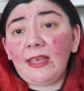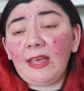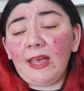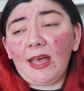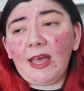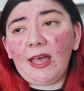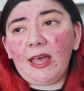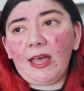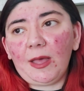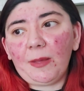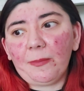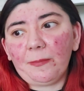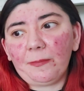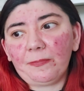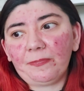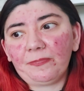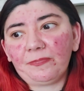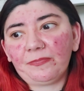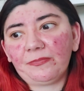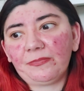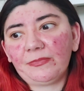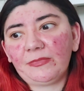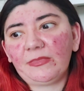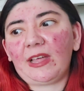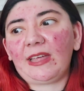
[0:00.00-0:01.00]

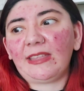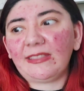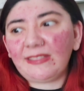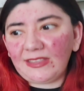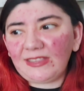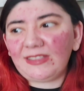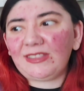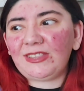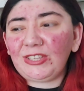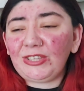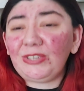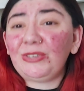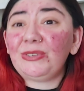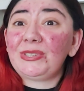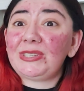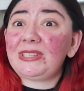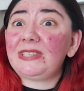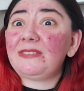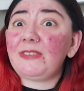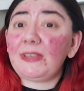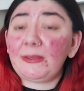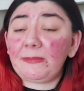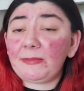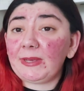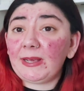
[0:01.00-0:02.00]
Like the use
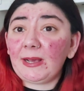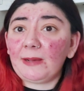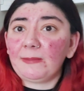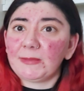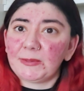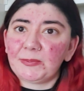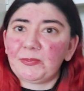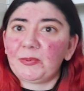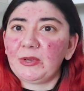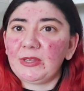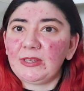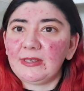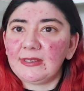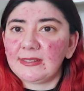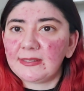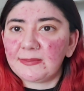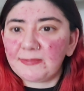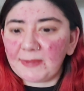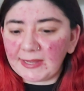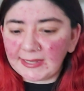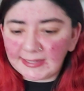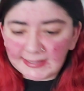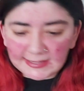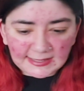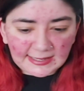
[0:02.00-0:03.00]
of it becomes pointless,
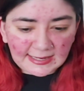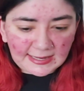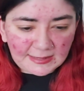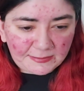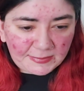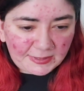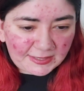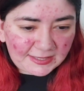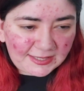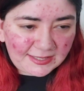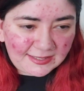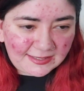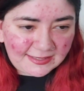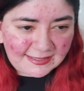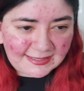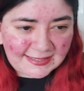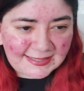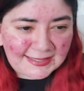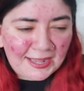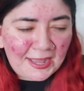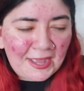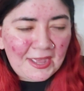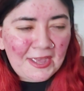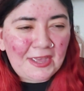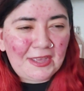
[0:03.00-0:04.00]
basically, because